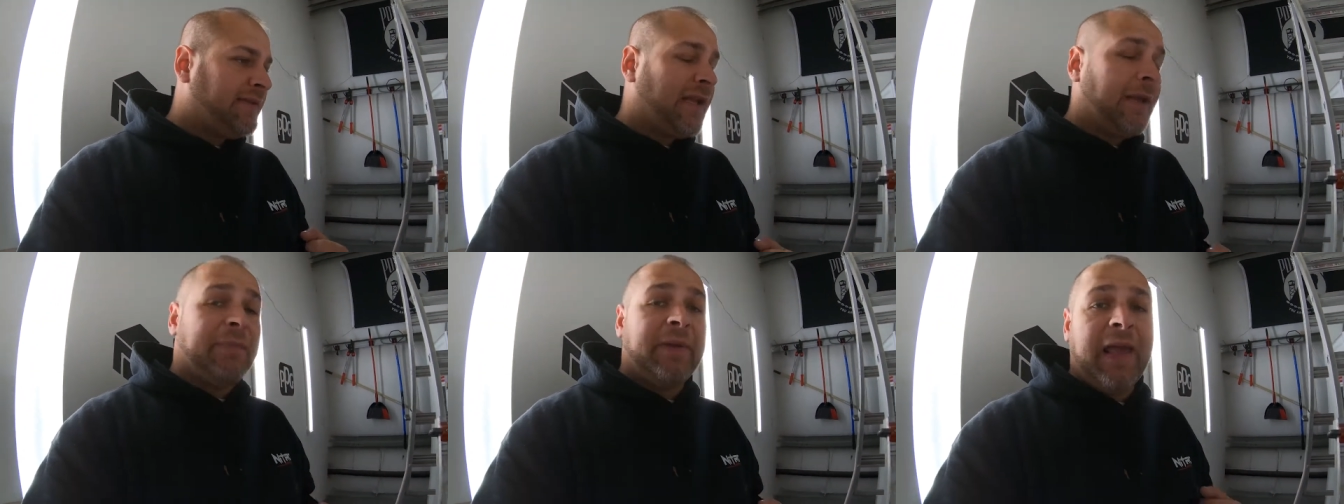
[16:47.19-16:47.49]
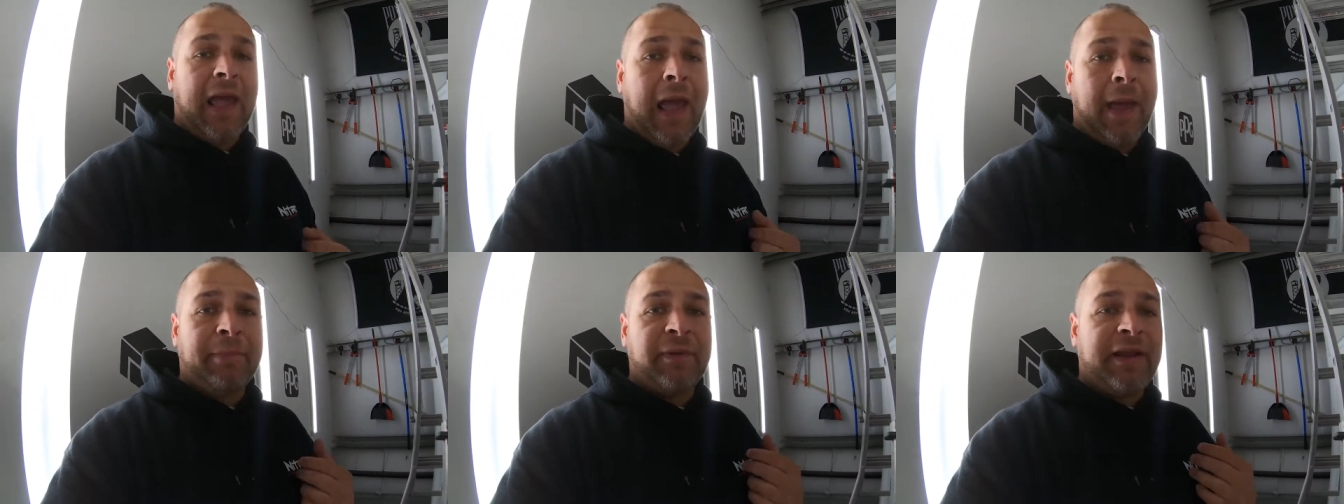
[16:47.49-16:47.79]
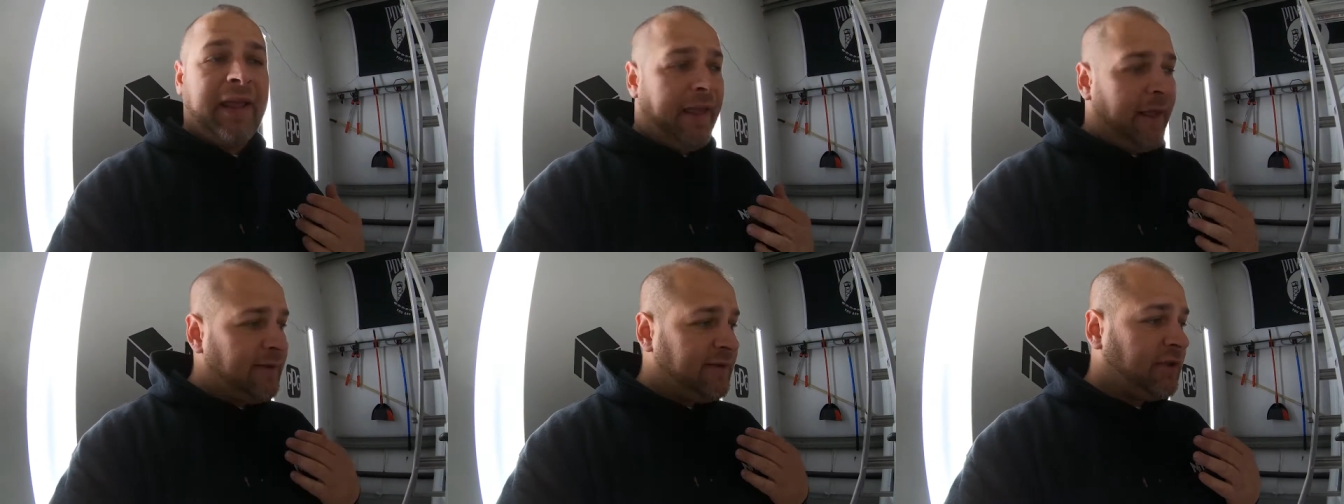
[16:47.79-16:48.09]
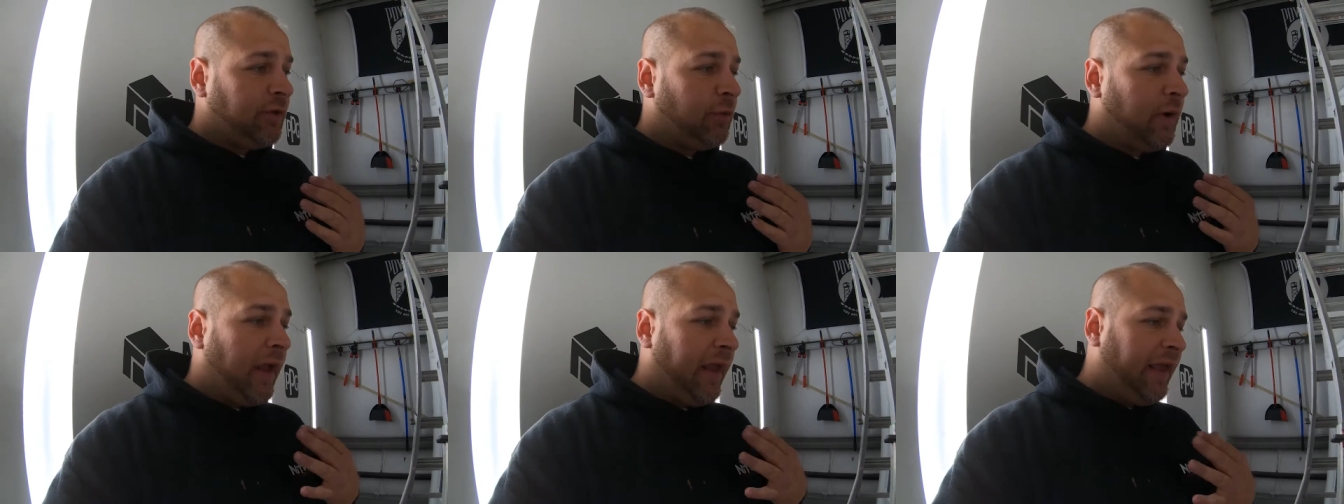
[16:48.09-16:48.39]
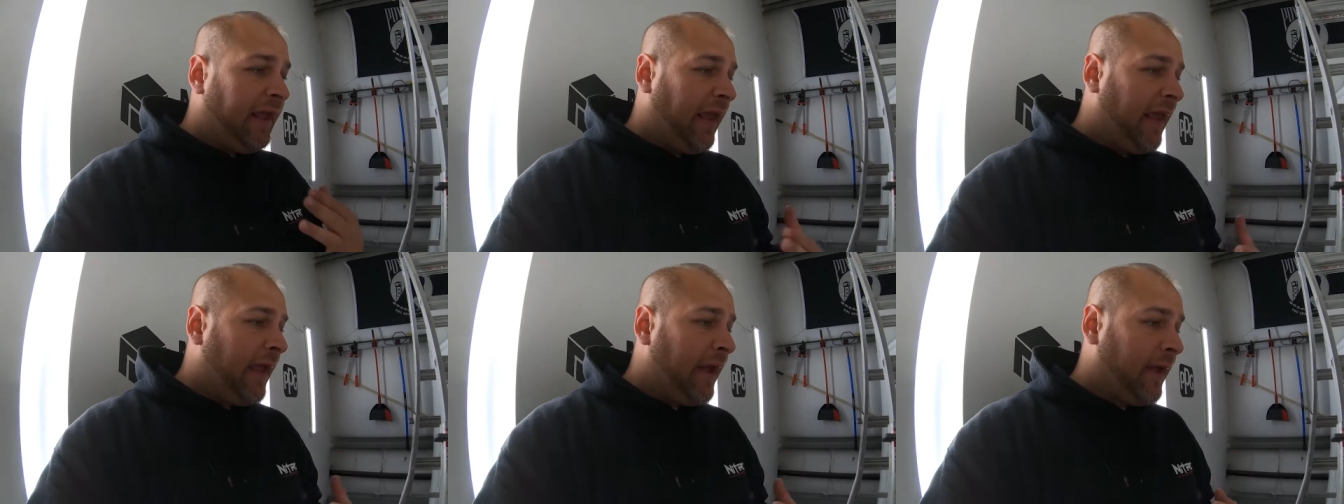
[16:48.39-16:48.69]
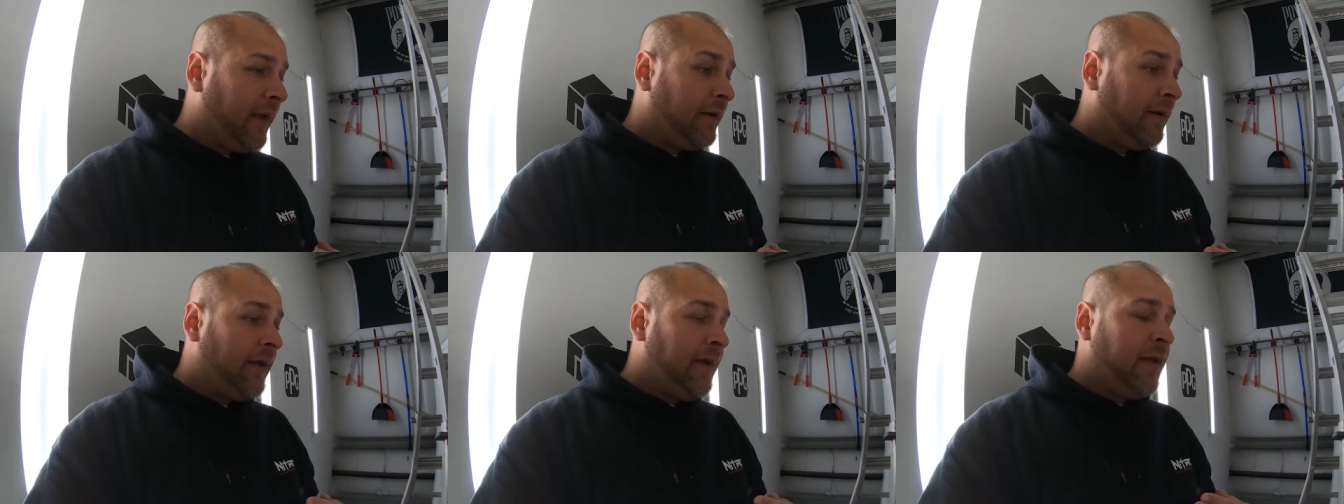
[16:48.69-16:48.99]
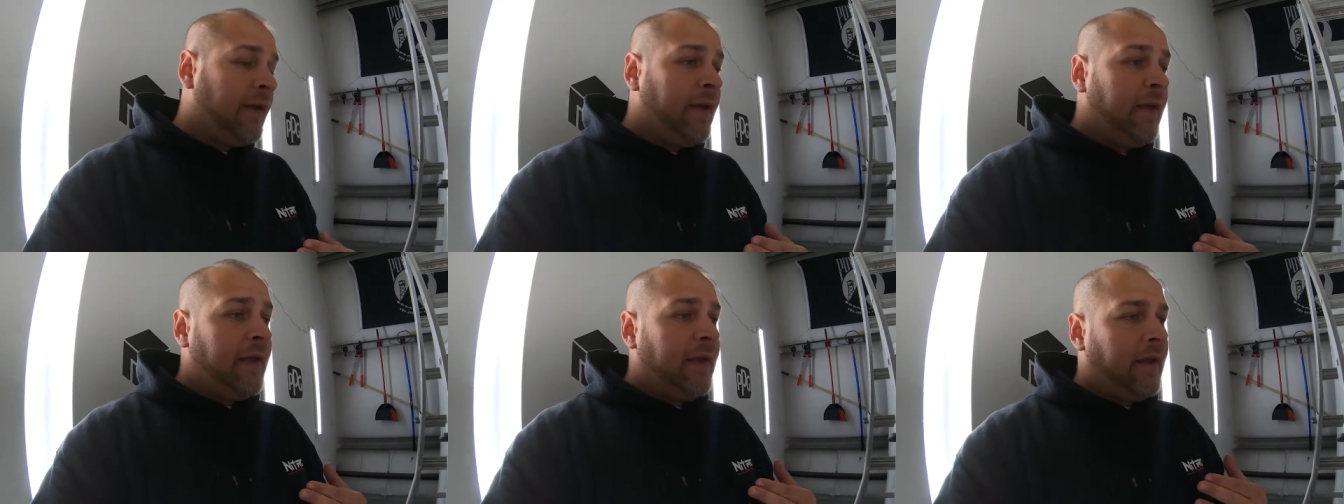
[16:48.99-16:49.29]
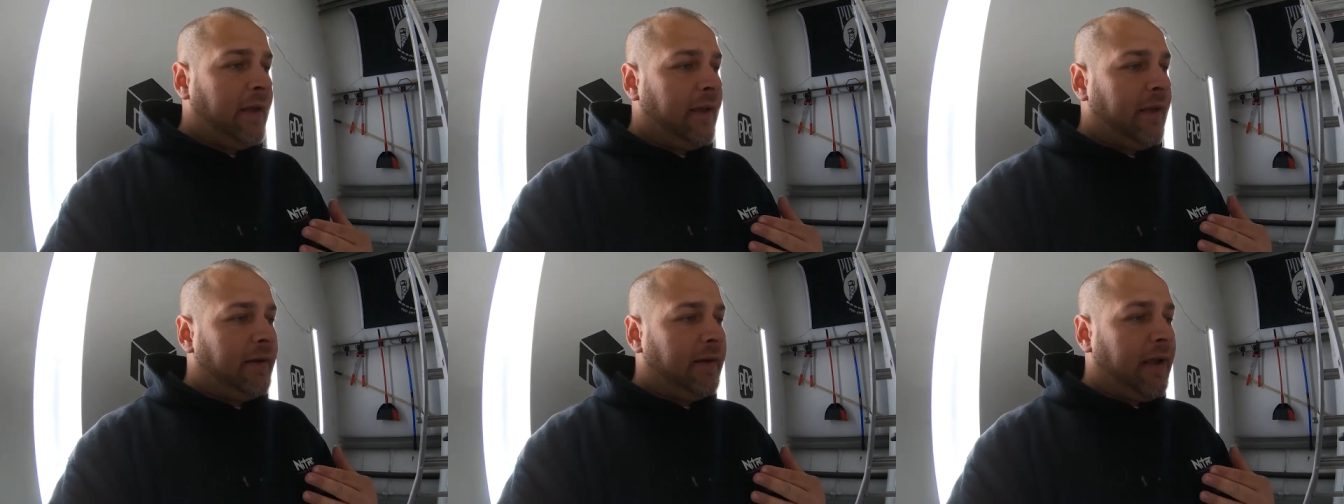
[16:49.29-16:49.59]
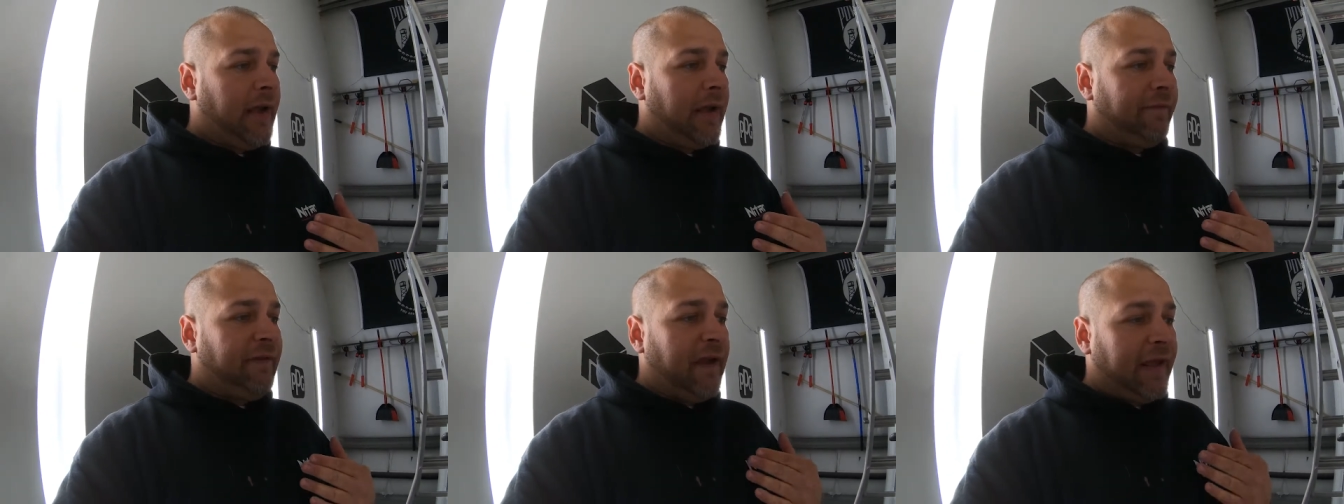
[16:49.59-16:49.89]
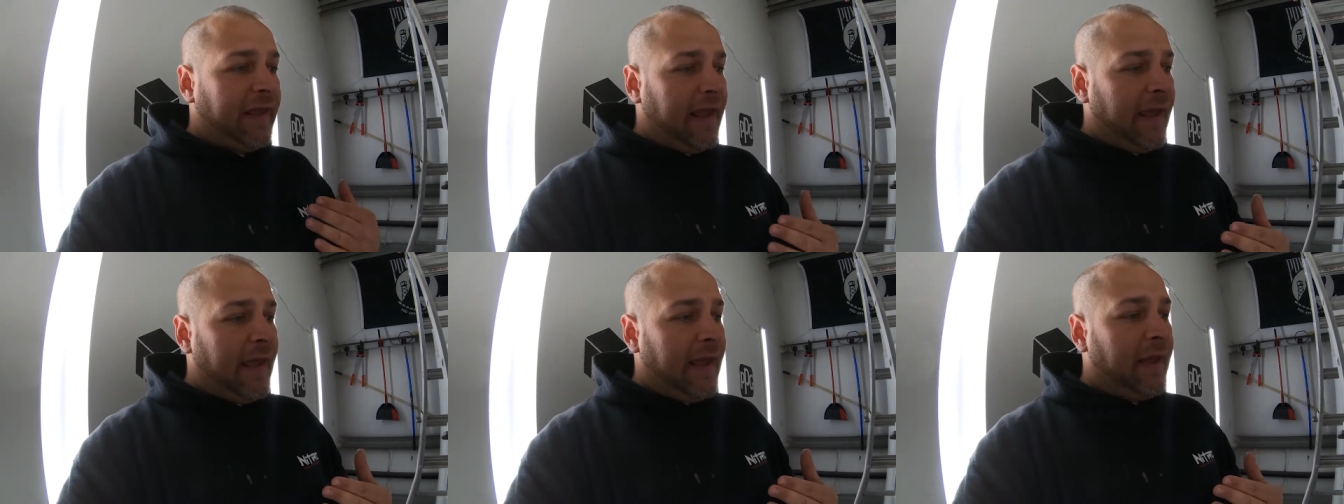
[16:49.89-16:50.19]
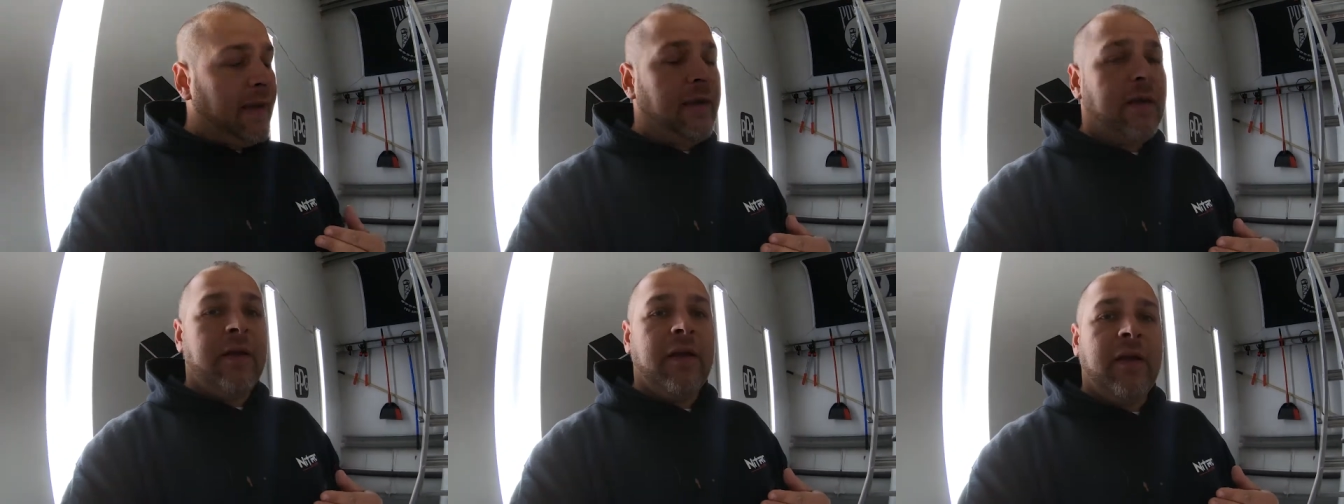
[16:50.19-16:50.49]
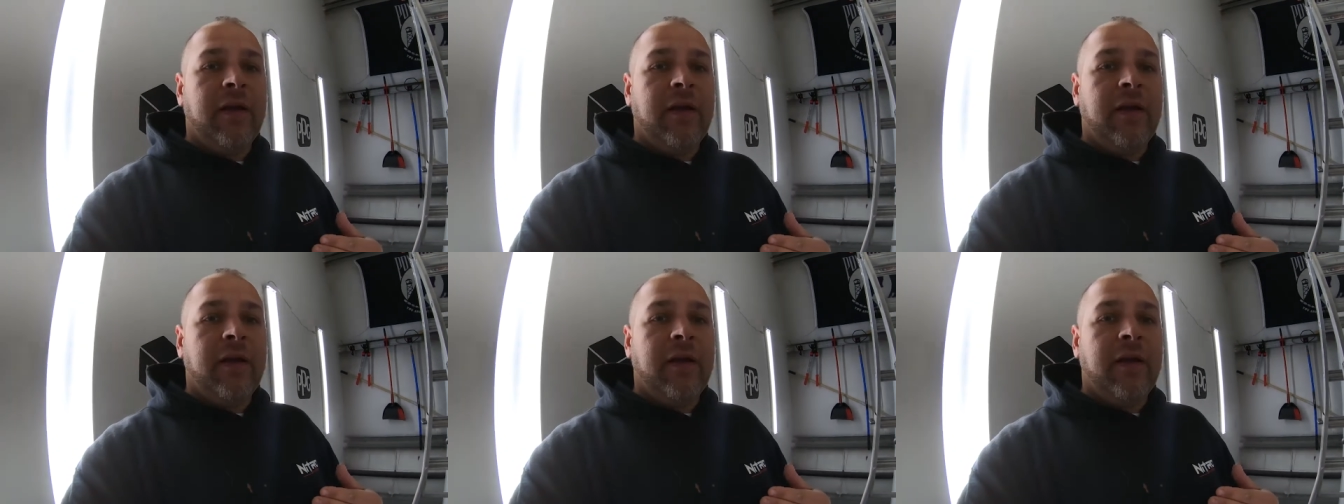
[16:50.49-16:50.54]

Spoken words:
I'd be happy to answer what I can, and if I can't,